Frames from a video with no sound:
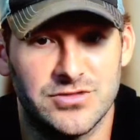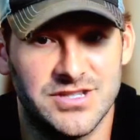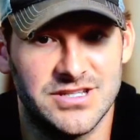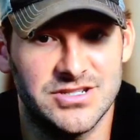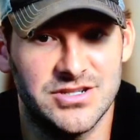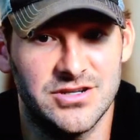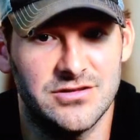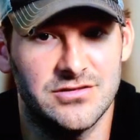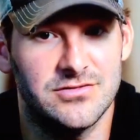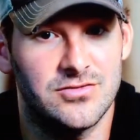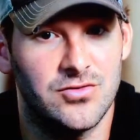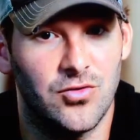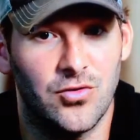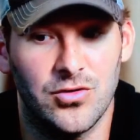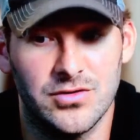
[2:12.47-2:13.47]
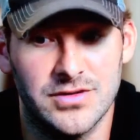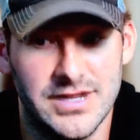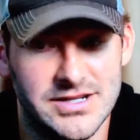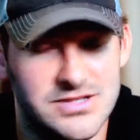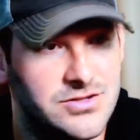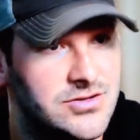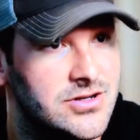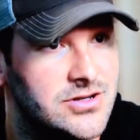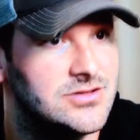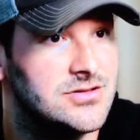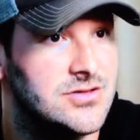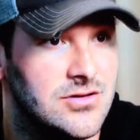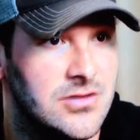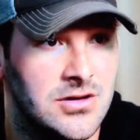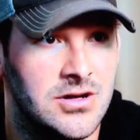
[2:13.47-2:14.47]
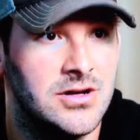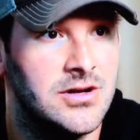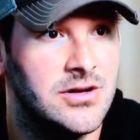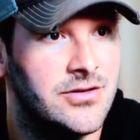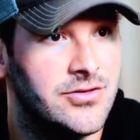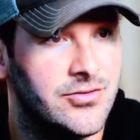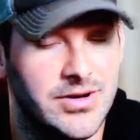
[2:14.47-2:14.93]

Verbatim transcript: whether it's this year or it takes two years or